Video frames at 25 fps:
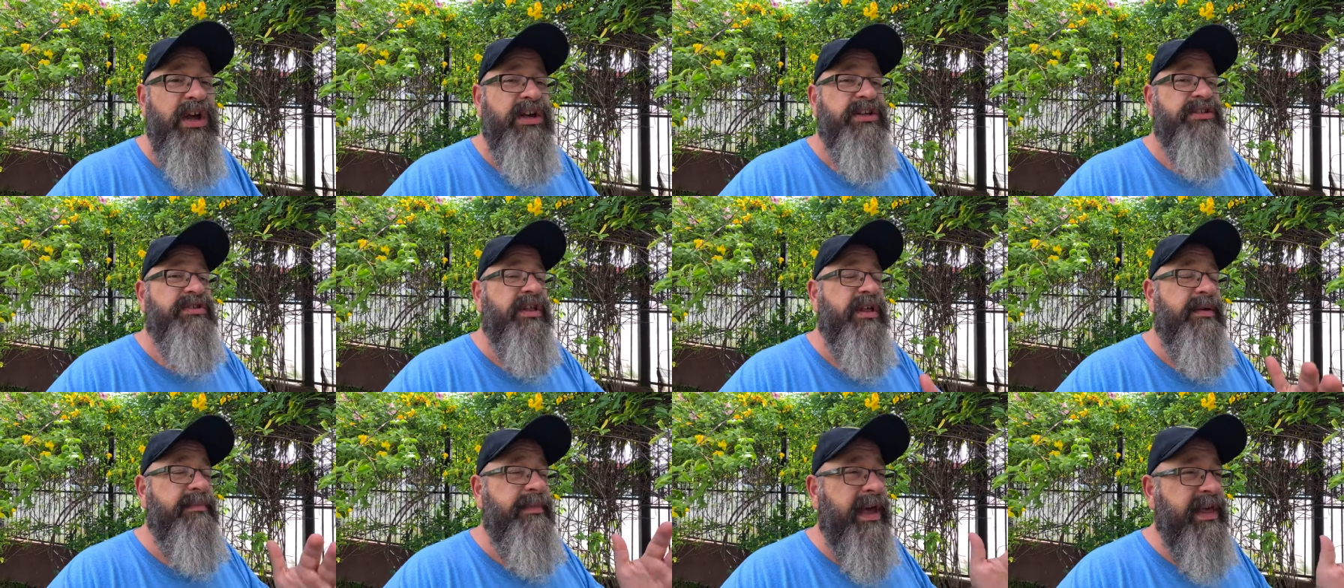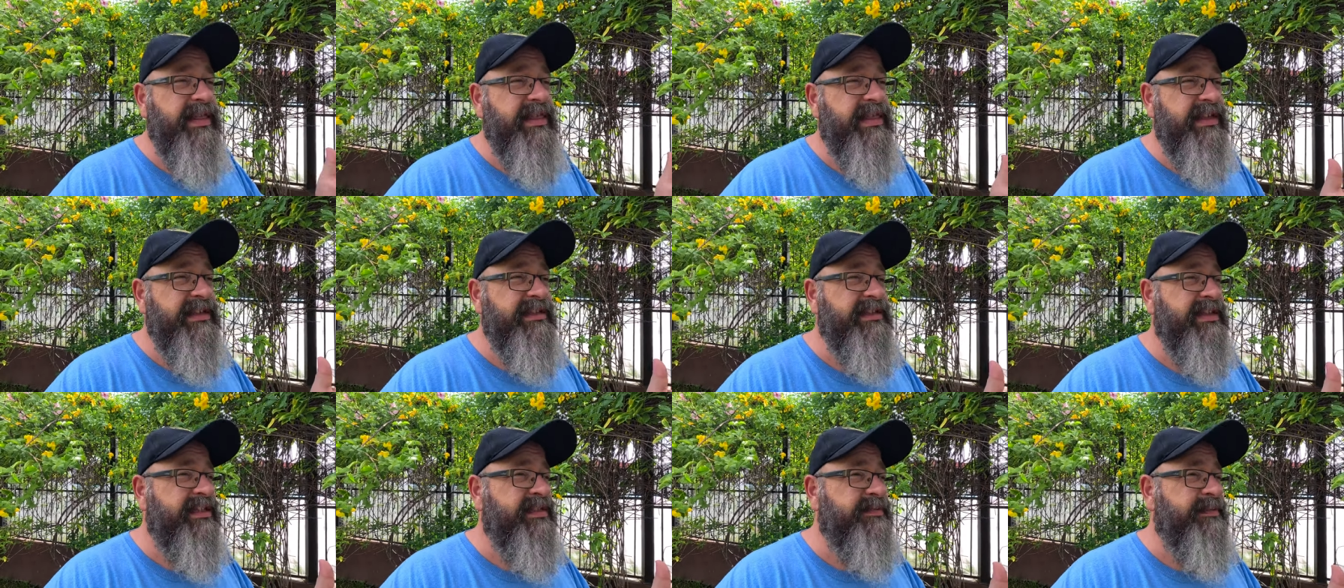So they make
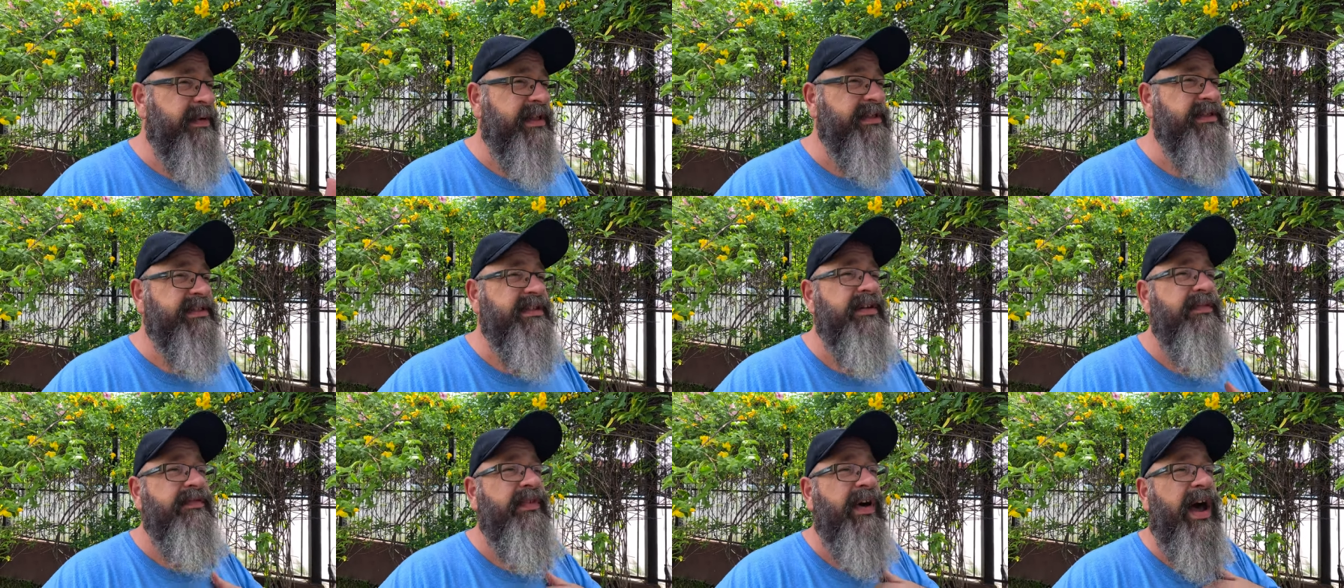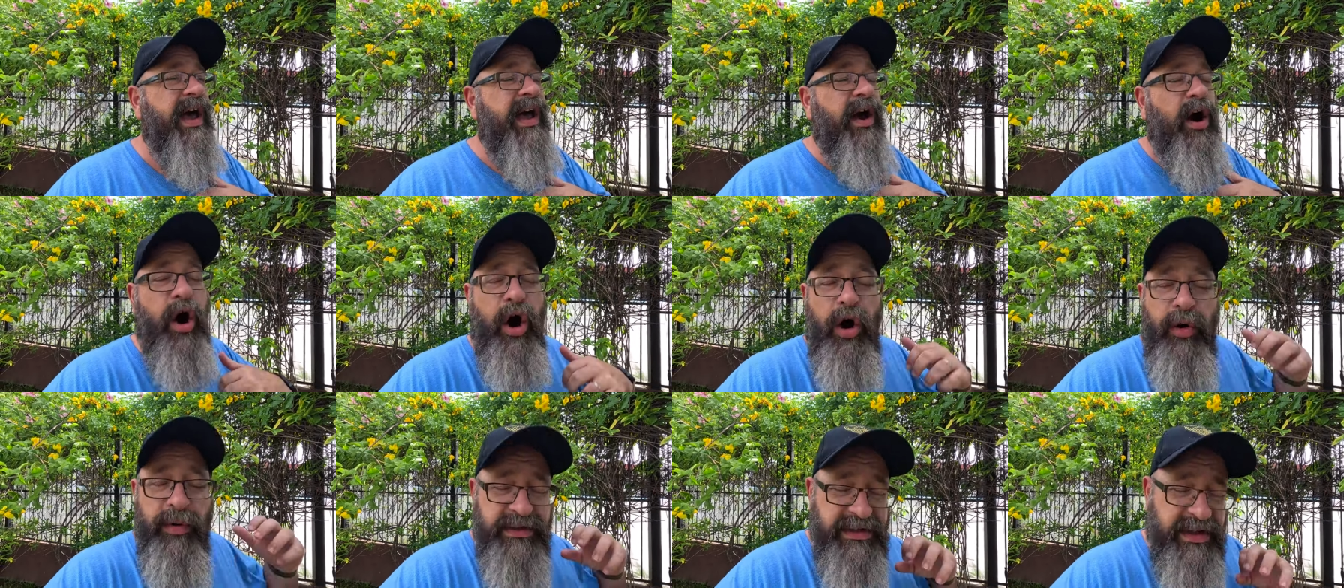things expensive. I
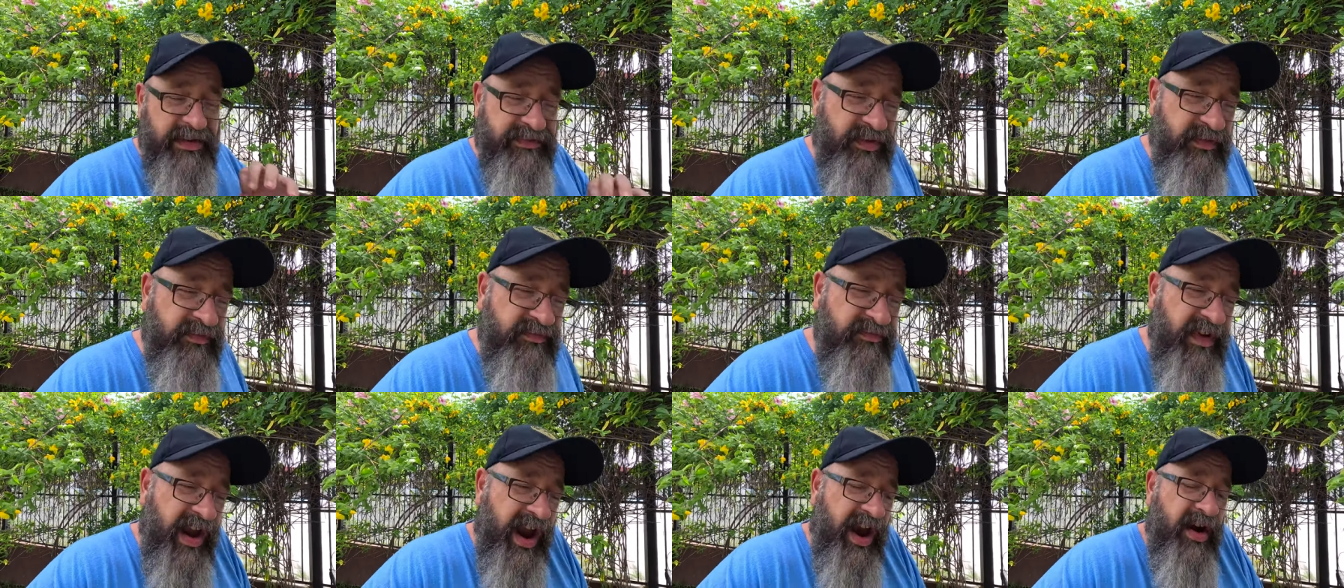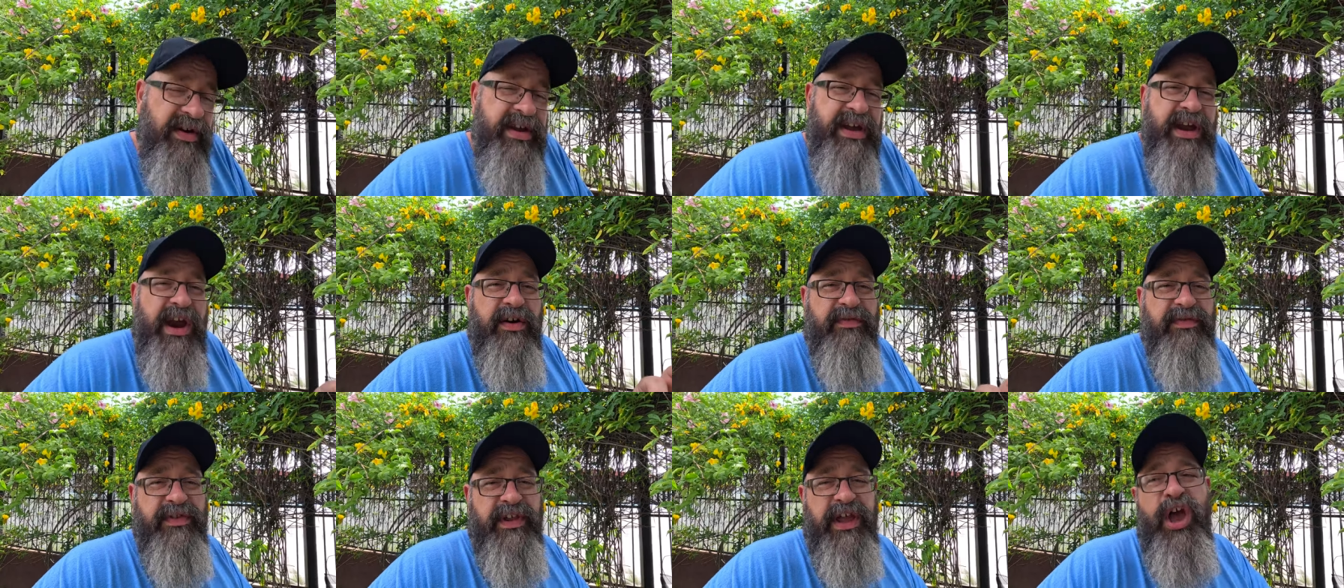always have to very
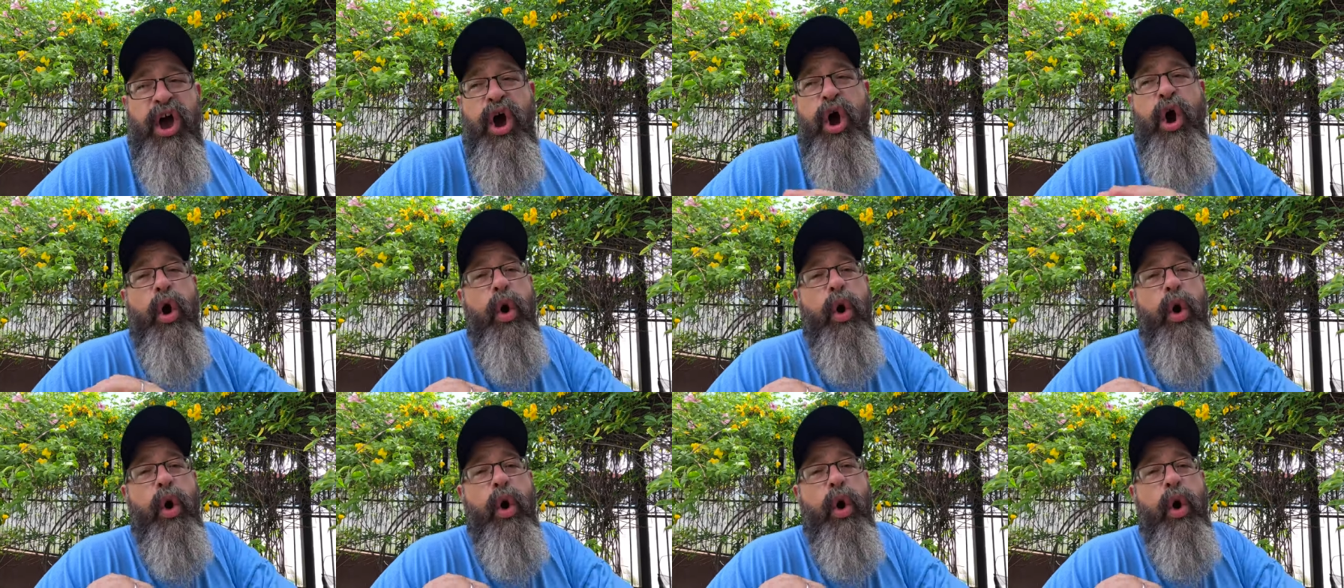carefully